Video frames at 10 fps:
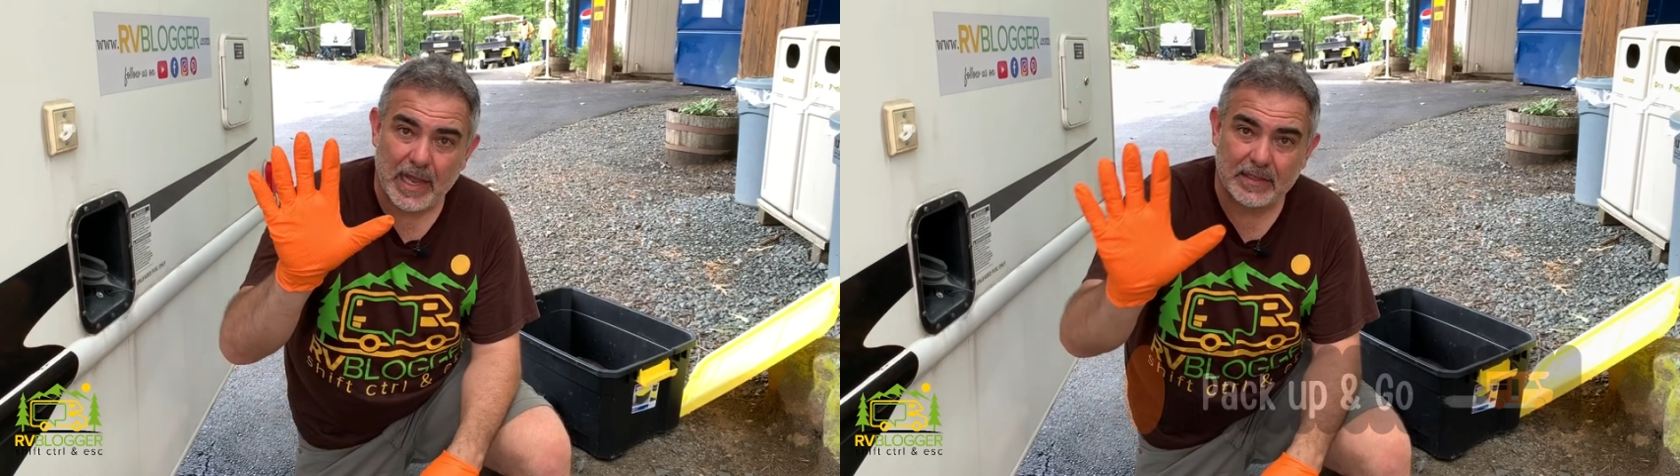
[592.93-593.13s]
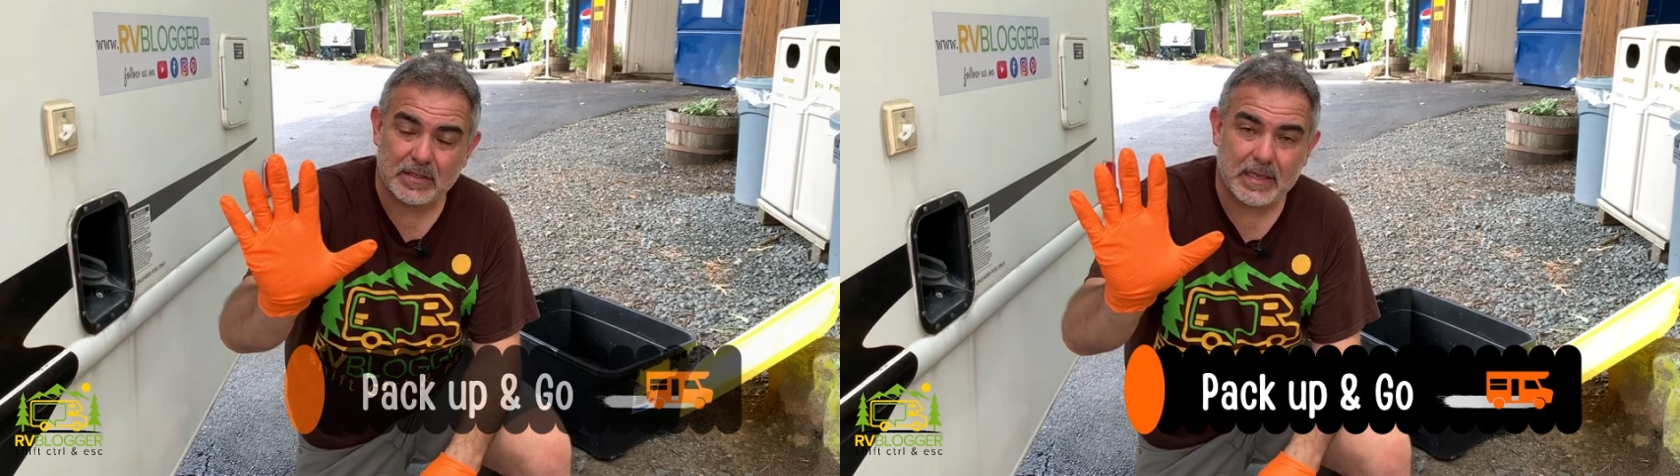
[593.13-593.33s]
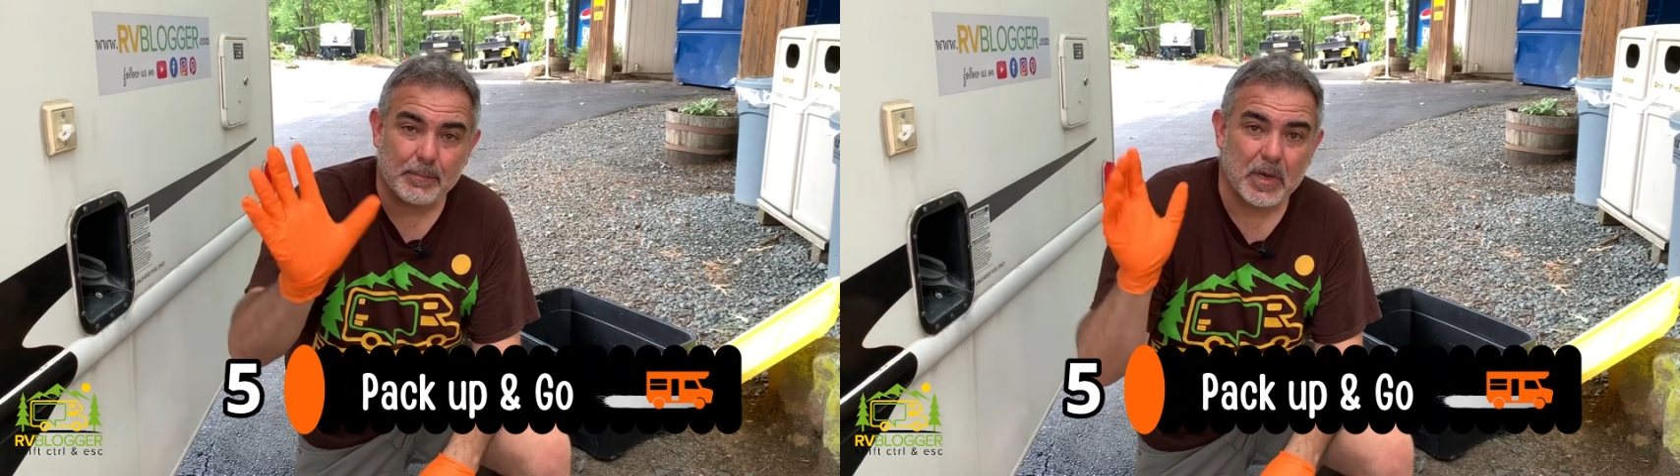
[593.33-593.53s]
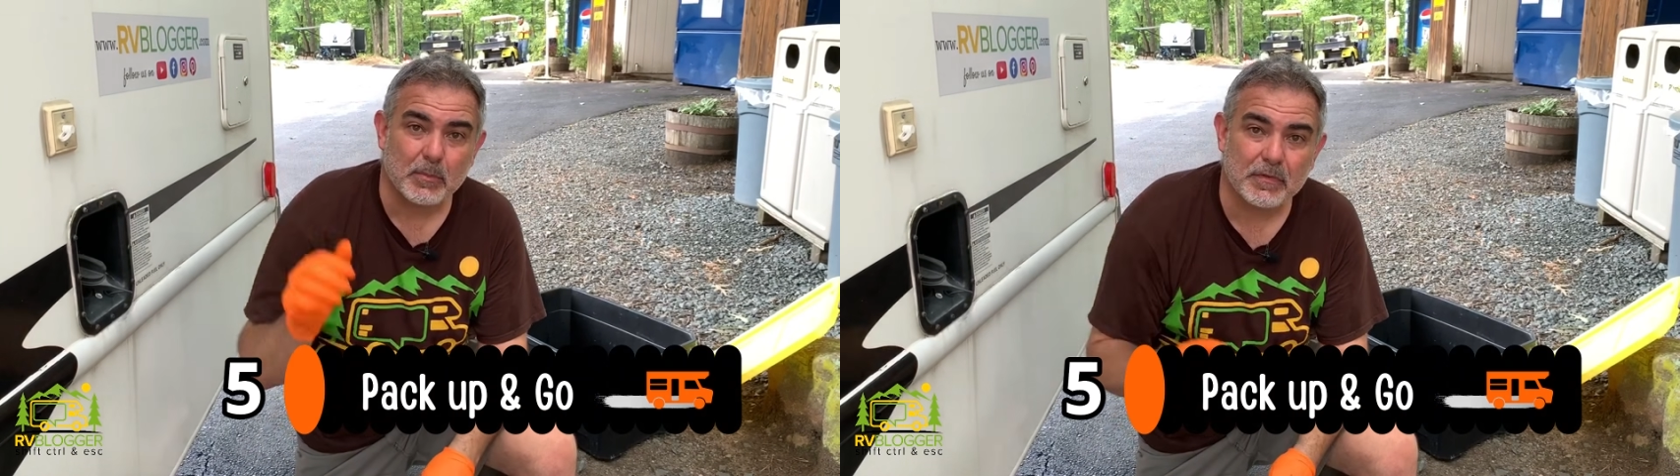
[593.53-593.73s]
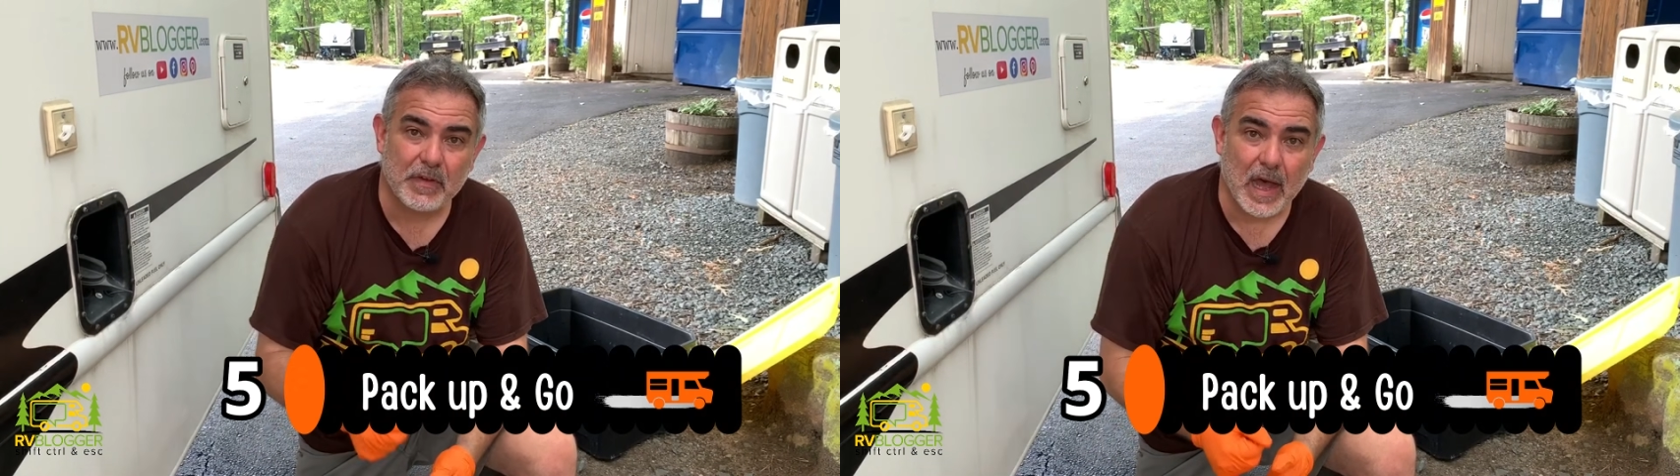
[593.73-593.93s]
at step
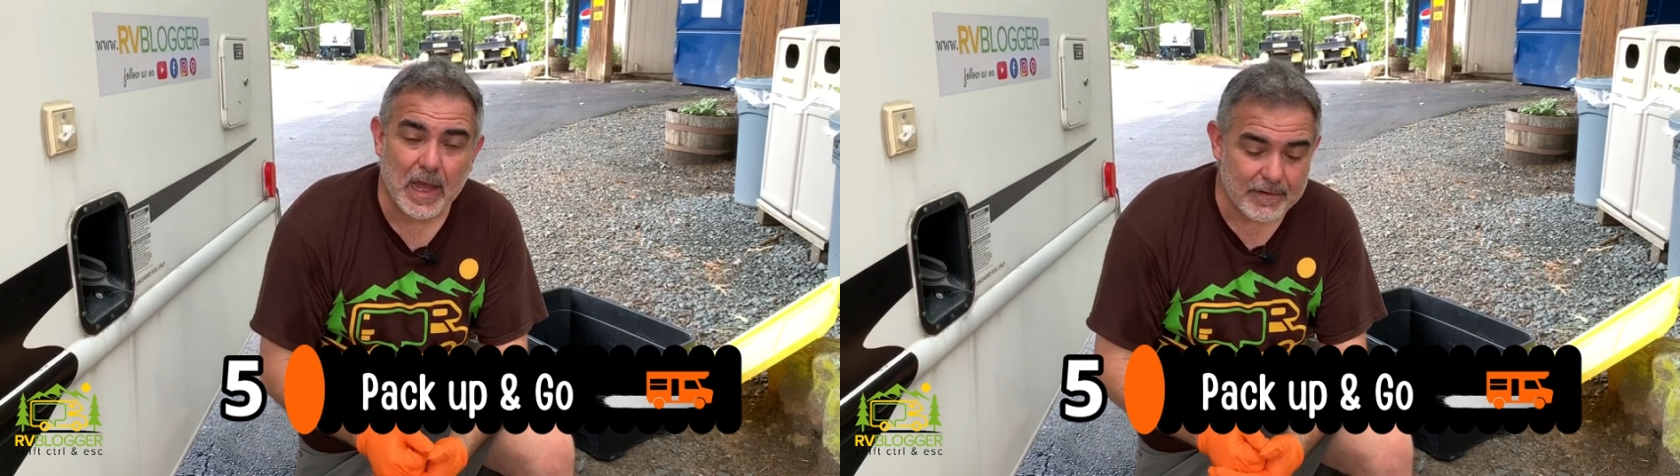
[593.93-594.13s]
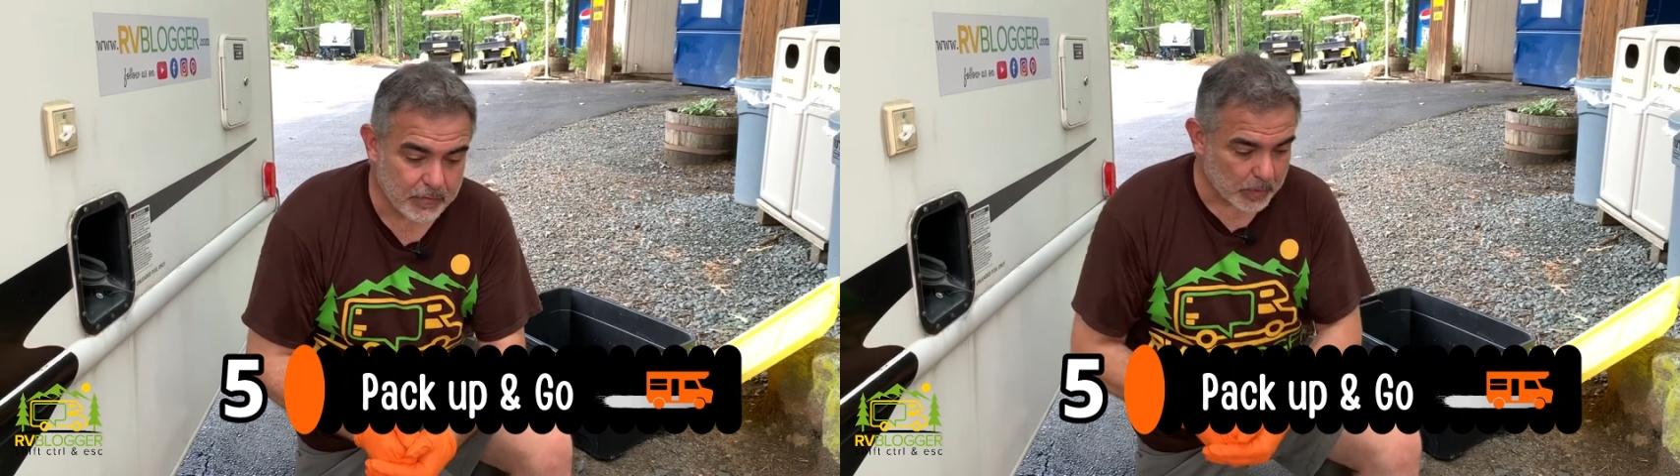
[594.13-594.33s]
number 5,